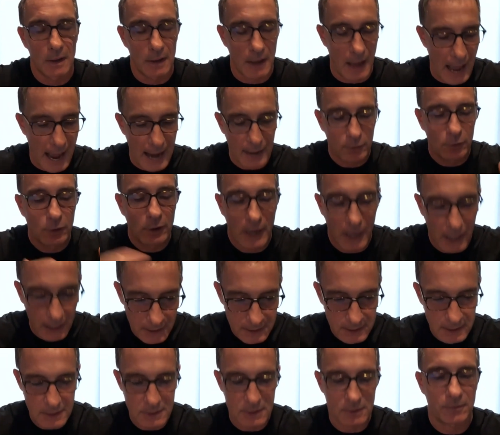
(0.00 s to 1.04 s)

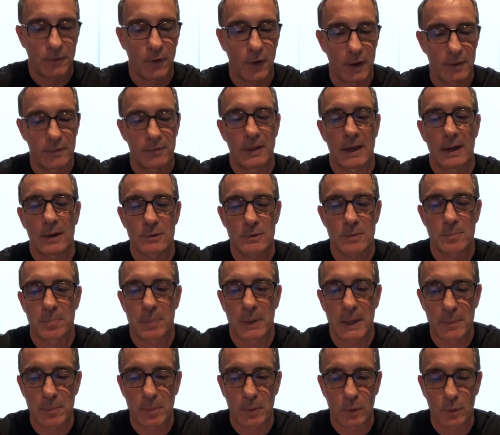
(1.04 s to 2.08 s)
aggregate into 5,000
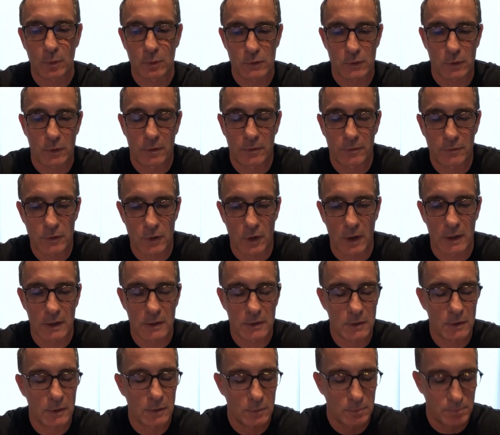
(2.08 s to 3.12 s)
people all sort of trying
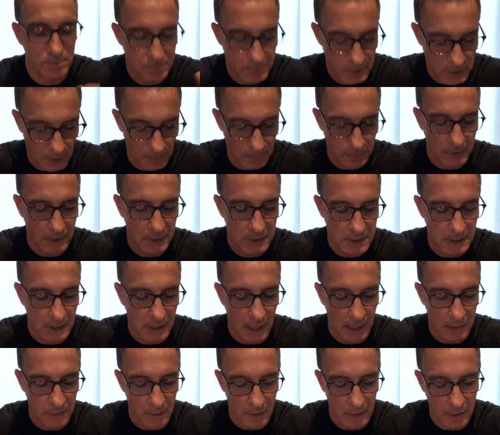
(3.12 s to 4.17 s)
to do something
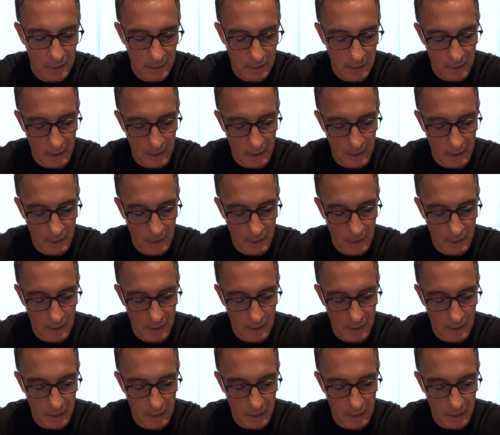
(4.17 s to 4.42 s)
together.